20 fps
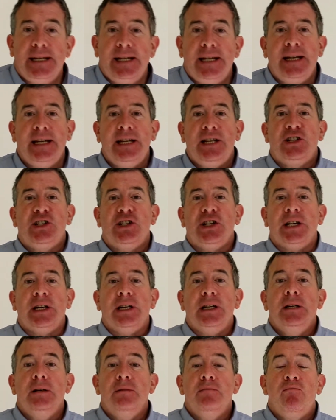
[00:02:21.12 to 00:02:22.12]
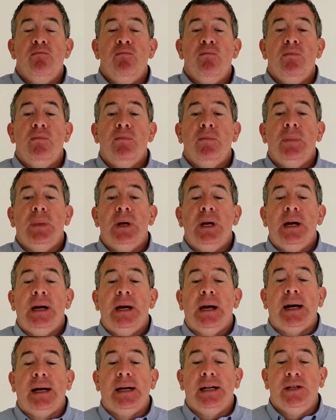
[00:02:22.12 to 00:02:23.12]

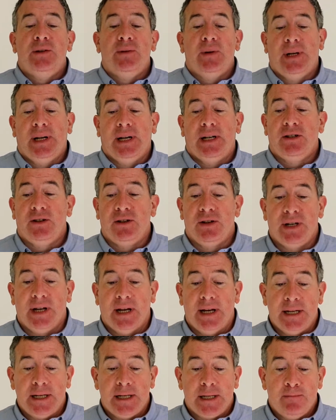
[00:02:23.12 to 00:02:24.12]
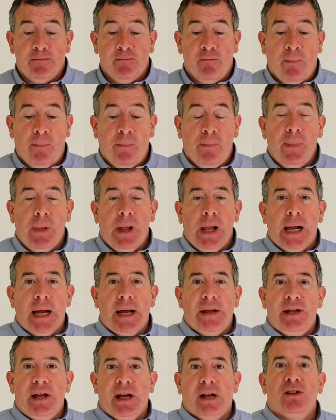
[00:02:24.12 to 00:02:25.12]
teaching, I do an exercise.
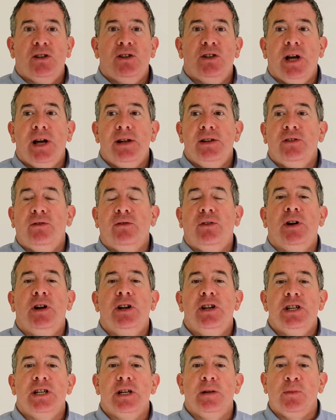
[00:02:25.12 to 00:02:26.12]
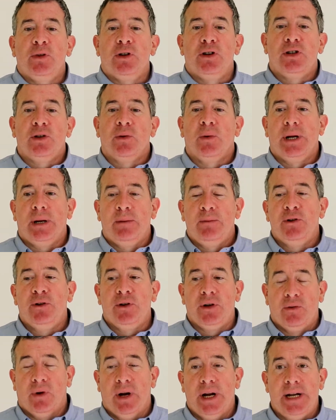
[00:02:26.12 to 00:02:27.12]
And the exercise is very similar to what I'm
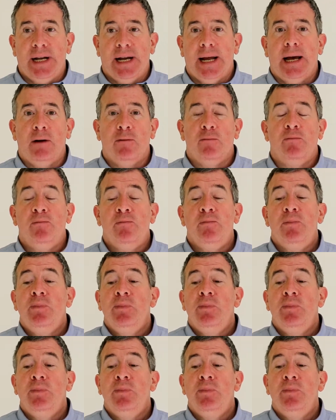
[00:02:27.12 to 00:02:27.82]
doing right now.